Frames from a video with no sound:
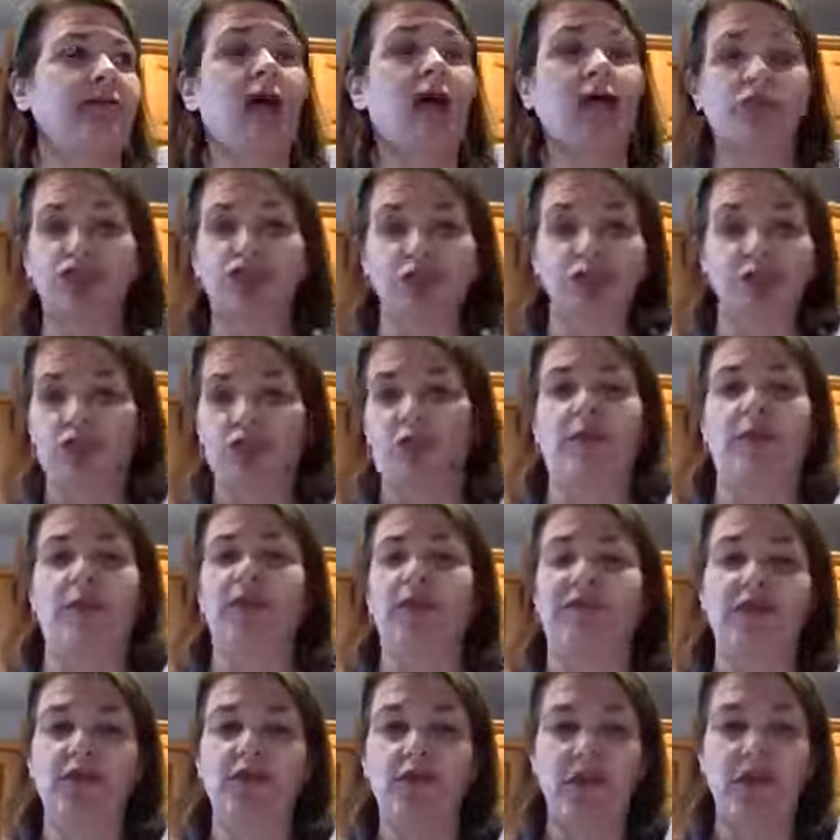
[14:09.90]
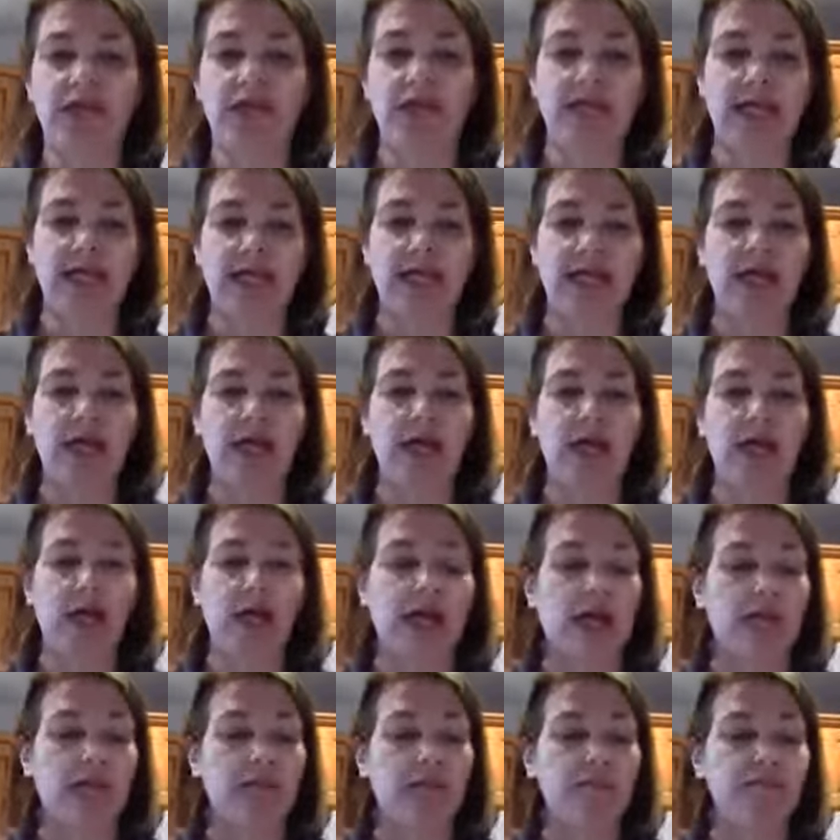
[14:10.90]
conscious, or whatever you want to say,
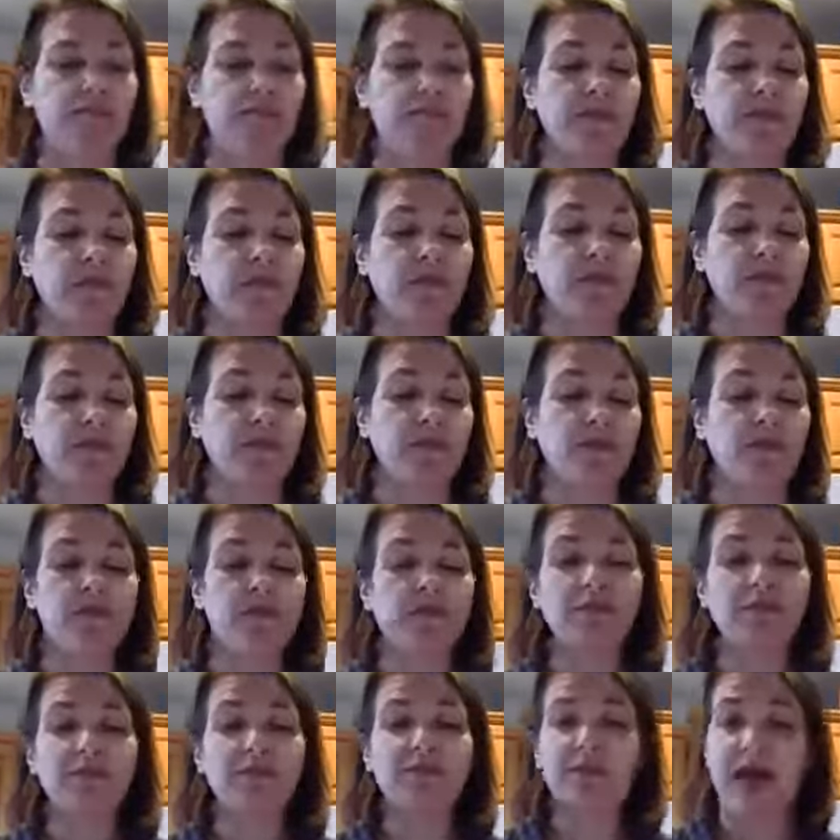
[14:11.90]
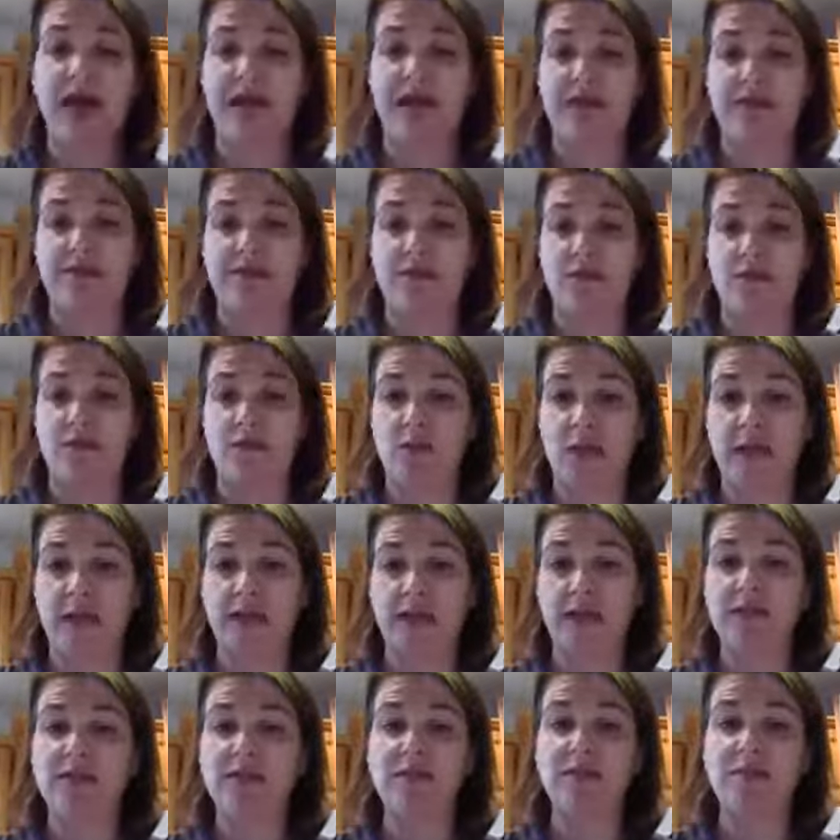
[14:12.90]
to buy it this
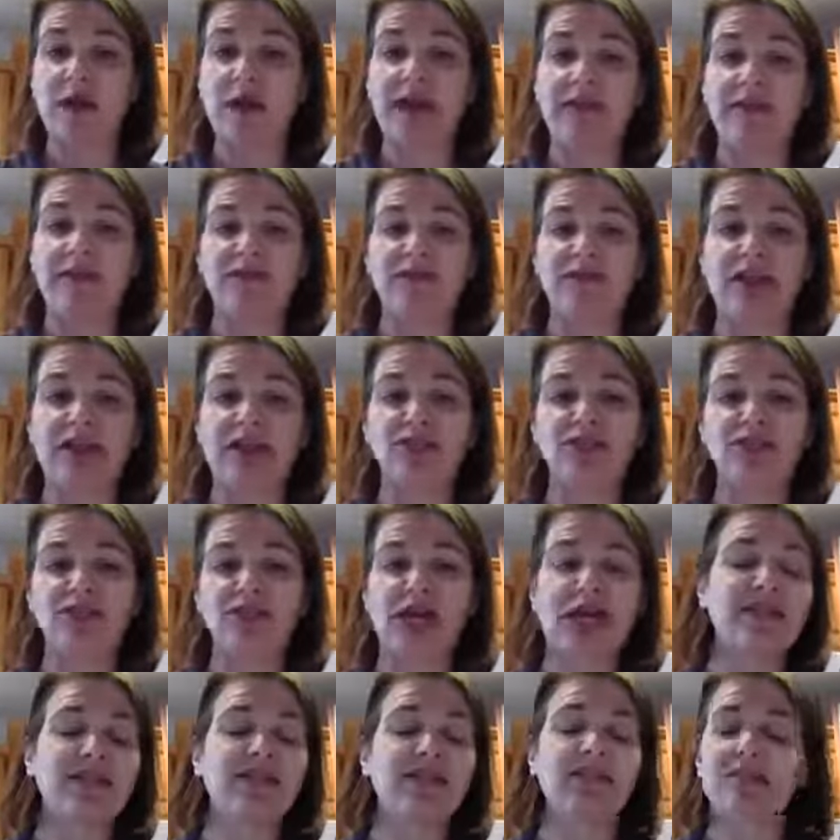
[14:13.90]
way than to buy it fresh.